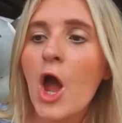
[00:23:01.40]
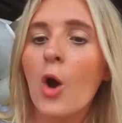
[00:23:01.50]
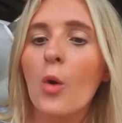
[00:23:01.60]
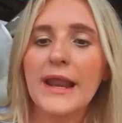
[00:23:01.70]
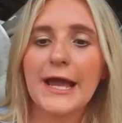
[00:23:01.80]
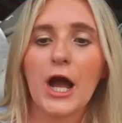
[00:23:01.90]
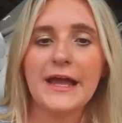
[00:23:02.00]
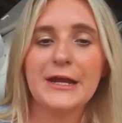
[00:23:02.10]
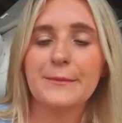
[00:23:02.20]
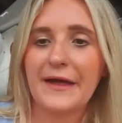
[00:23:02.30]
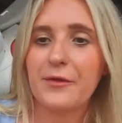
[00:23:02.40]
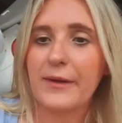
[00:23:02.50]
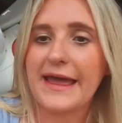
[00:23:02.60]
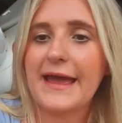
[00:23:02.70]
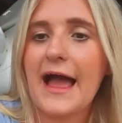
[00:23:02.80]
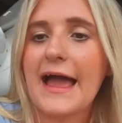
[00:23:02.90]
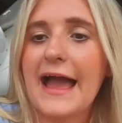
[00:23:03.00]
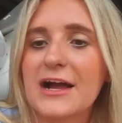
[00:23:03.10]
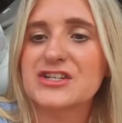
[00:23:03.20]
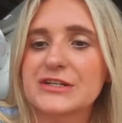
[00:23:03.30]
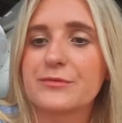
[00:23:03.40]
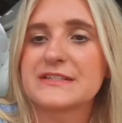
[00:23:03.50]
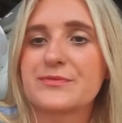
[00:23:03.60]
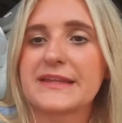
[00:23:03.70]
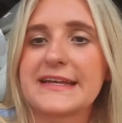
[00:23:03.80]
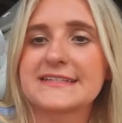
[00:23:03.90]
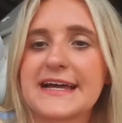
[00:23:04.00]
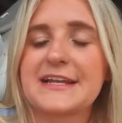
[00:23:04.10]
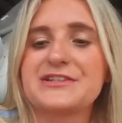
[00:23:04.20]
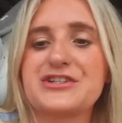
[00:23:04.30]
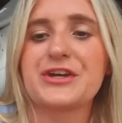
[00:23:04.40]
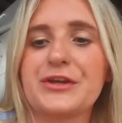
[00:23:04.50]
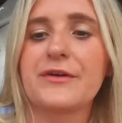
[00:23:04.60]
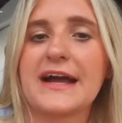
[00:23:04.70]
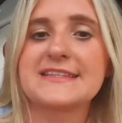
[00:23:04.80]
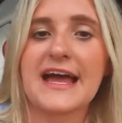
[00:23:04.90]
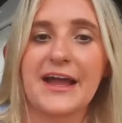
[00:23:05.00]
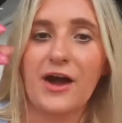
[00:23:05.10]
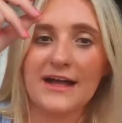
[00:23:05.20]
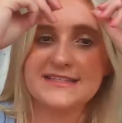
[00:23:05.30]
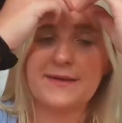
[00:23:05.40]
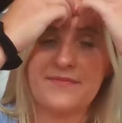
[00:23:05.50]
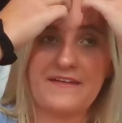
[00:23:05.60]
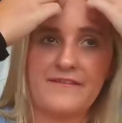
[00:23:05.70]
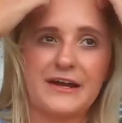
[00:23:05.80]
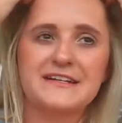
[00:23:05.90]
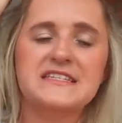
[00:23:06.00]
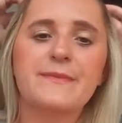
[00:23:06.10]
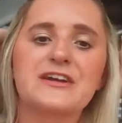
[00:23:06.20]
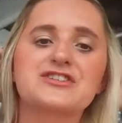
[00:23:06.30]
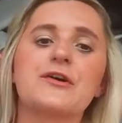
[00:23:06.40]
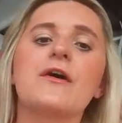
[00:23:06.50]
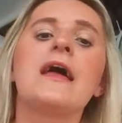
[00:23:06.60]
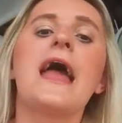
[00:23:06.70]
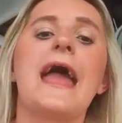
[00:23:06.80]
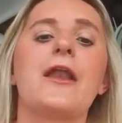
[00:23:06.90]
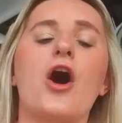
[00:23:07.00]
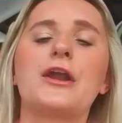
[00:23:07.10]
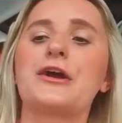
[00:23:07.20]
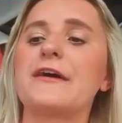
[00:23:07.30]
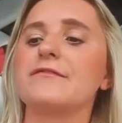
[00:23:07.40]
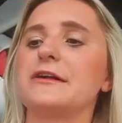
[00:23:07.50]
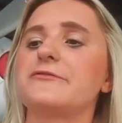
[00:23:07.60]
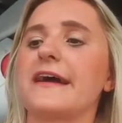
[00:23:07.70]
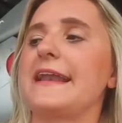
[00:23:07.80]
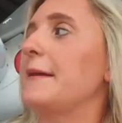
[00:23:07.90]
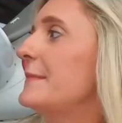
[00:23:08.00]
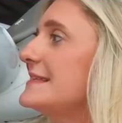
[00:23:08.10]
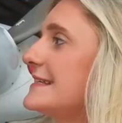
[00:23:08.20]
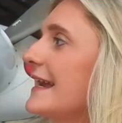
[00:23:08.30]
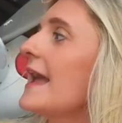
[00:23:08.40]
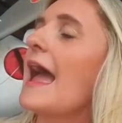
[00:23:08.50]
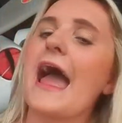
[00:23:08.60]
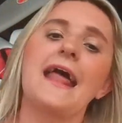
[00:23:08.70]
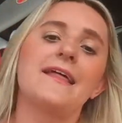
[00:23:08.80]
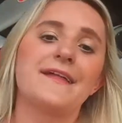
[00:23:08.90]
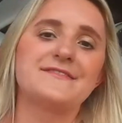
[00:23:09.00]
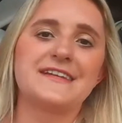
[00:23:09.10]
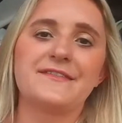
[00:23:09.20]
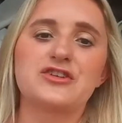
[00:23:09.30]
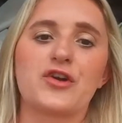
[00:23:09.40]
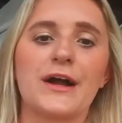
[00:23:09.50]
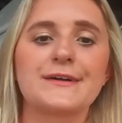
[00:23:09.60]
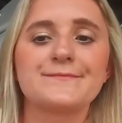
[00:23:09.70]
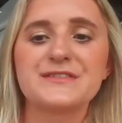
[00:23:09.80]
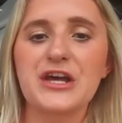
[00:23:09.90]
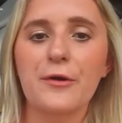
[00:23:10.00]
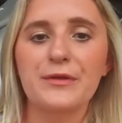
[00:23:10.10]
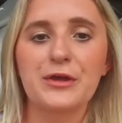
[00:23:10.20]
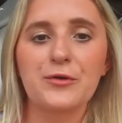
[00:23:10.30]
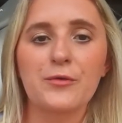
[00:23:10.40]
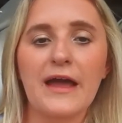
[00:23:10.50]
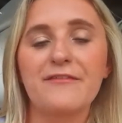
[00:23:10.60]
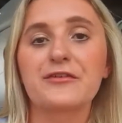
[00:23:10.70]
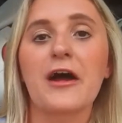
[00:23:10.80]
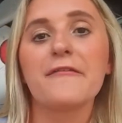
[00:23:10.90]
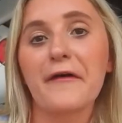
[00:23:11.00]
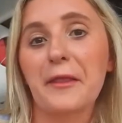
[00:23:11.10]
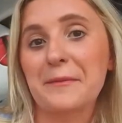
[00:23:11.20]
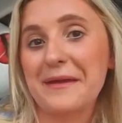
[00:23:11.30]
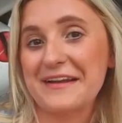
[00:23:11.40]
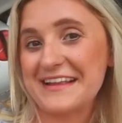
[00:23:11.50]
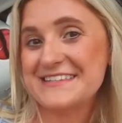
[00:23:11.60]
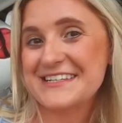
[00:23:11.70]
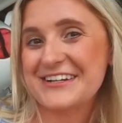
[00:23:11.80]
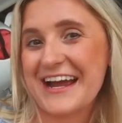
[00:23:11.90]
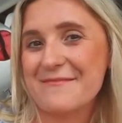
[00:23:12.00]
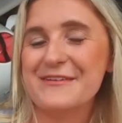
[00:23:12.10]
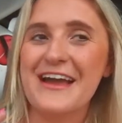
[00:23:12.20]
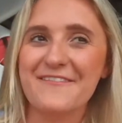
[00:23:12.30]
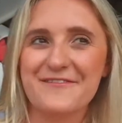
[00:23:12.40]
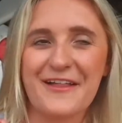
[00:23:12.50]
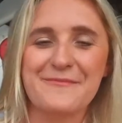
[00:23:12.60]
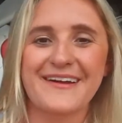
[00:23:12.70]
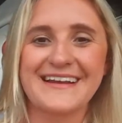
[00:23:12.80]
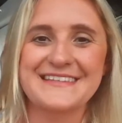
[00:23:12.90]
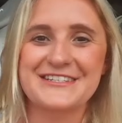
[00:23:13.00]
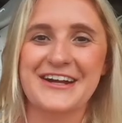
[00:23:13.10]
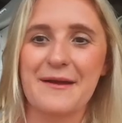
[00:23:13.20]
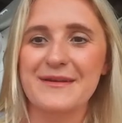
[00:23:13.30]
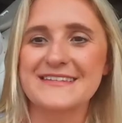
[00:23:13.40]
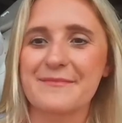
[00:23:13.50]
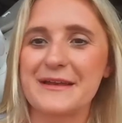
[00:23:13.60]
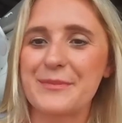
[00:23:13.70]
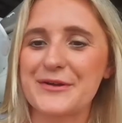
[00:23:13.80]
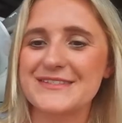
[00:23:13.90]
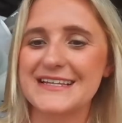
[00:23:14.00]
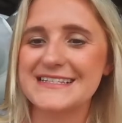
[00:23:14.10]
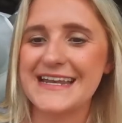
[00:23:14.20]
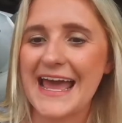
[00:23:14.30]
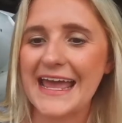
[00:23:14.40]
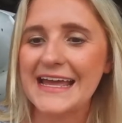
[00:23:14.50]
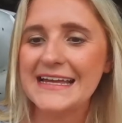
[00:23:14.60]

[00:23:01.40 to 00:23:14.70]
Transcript: when I got here, by the way, I actually was really excited to show you guys. I got something very special in honor of Lil Red and MystiK, and I left it in the truck. So if you're not following me on Instagram, you have to follow me on Instagram because I'm going to post it today.